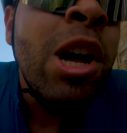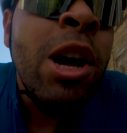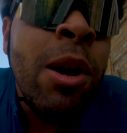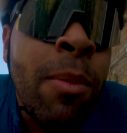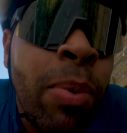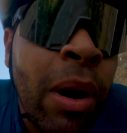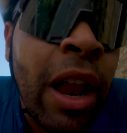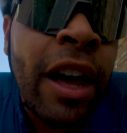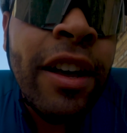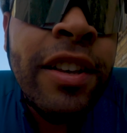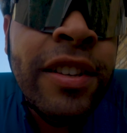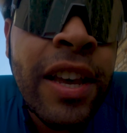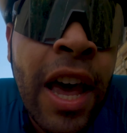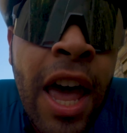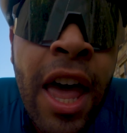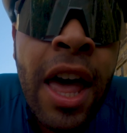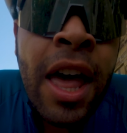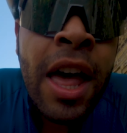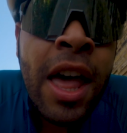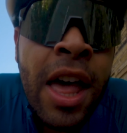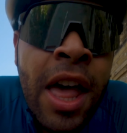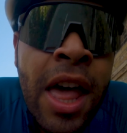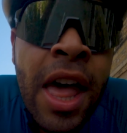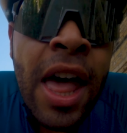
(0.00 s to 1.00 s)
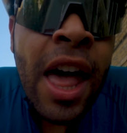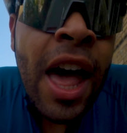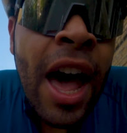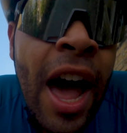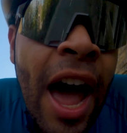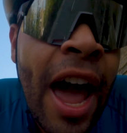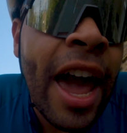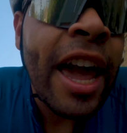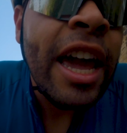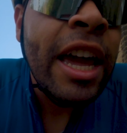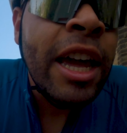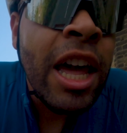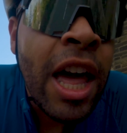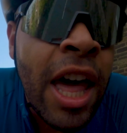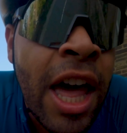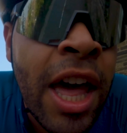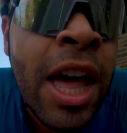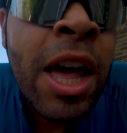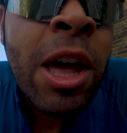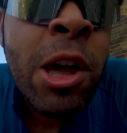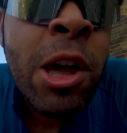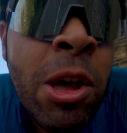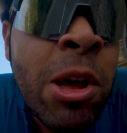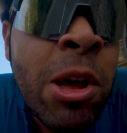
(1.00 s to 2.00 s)
plus a
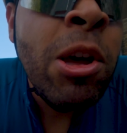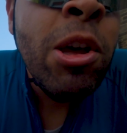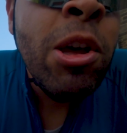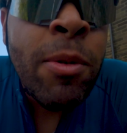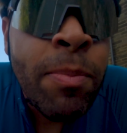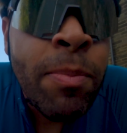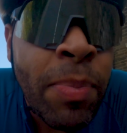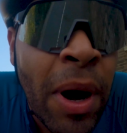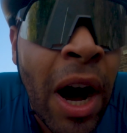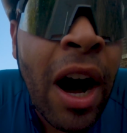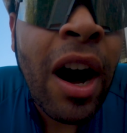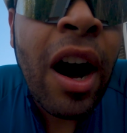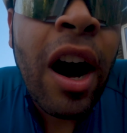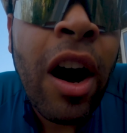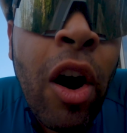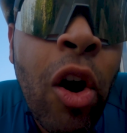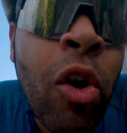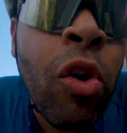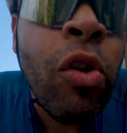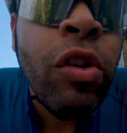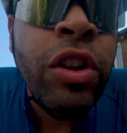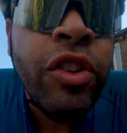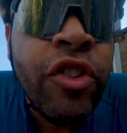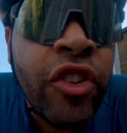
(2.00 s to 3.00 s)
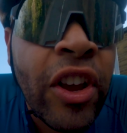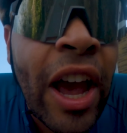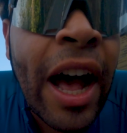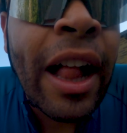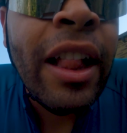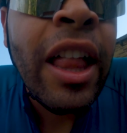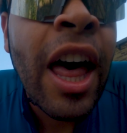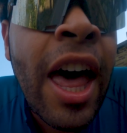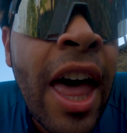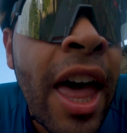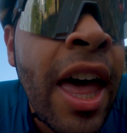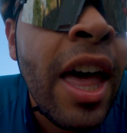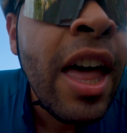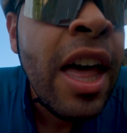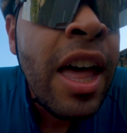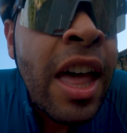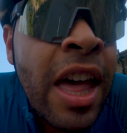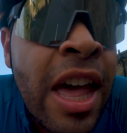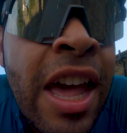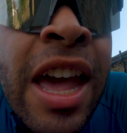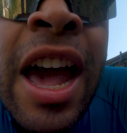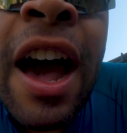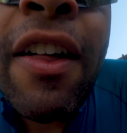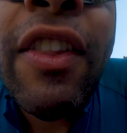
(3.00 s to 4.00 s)
bar or a gel,
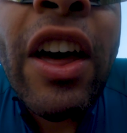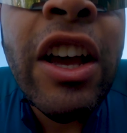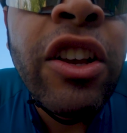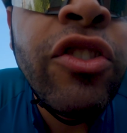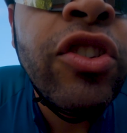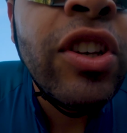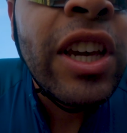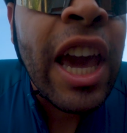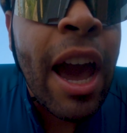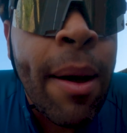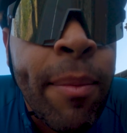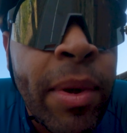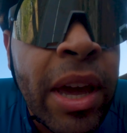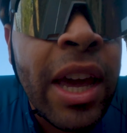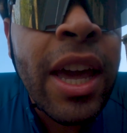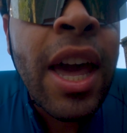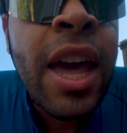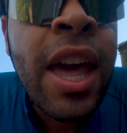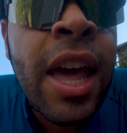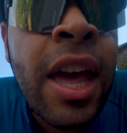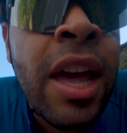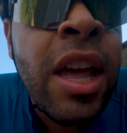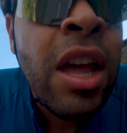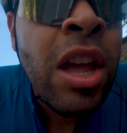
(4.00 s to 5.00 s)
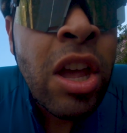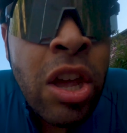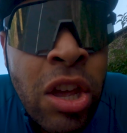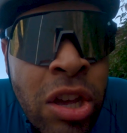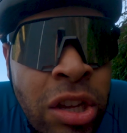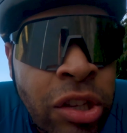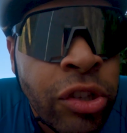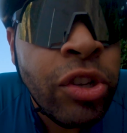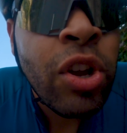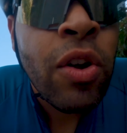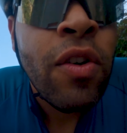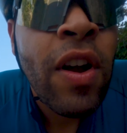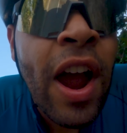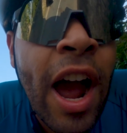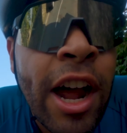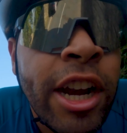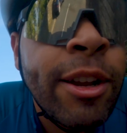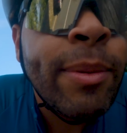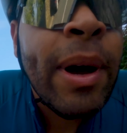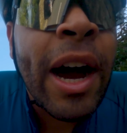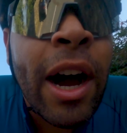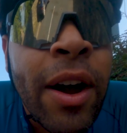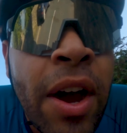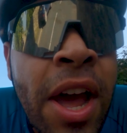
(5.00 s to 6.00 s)
and that should get me to around
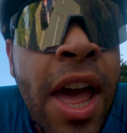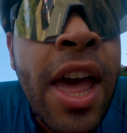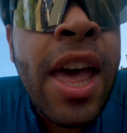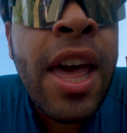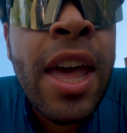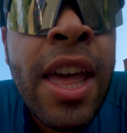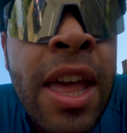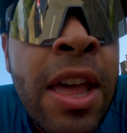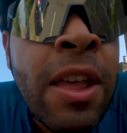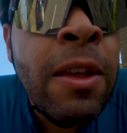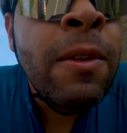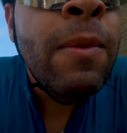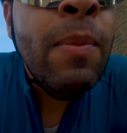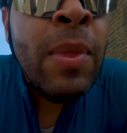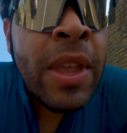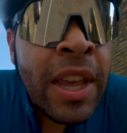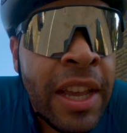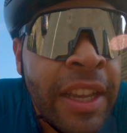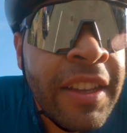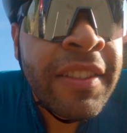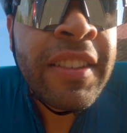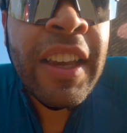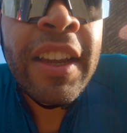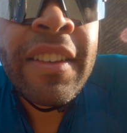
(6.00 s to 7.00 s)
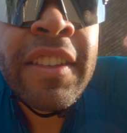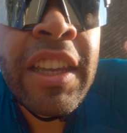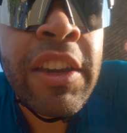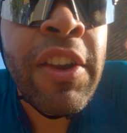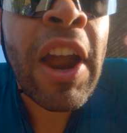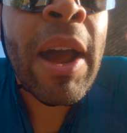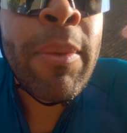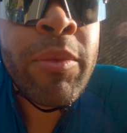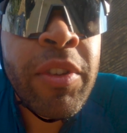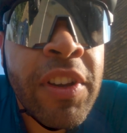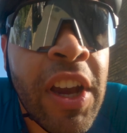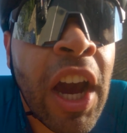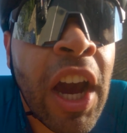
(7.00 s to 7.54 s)
about 60 grams of